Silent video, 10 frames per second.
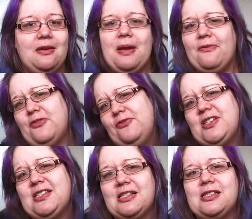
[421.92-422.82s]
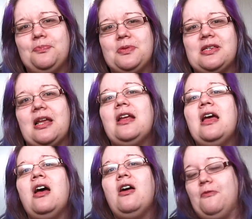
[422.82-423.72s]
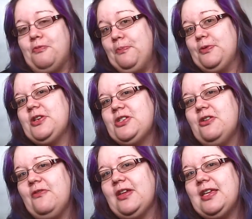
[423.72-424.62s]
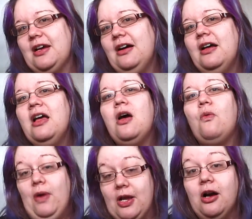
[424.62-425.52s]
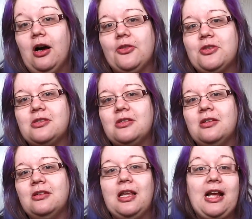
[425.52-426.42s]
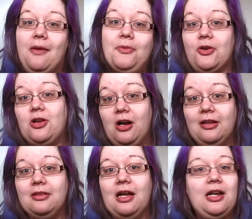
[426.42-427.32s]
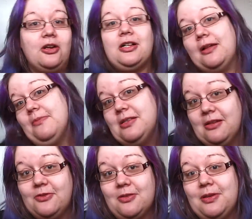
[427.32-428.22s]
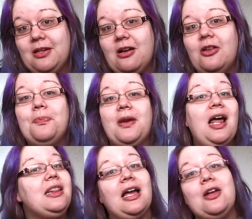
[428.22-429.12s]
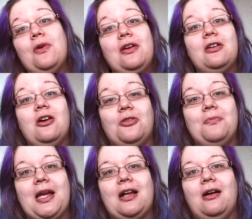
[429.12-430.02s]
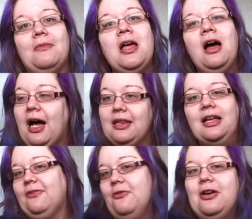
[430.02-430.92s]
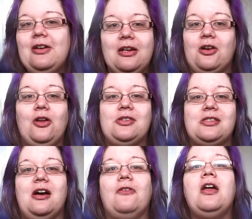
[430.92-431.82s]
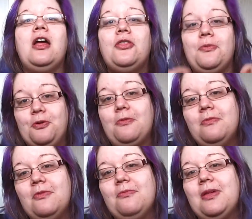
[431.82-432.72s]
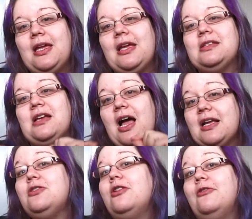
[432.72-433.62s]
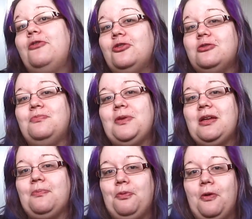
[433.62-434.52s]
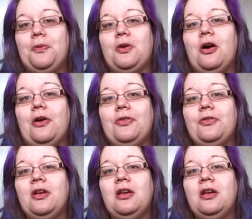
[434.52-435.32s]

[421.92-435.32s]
about 50-60% of the population over here, we're goths. Like, I'm not a goth. I don't claim myself to be a goth, but I like wearing goth makeup. I love wearing goth stuff. The problem with me is I cannot afford to be a proper goth.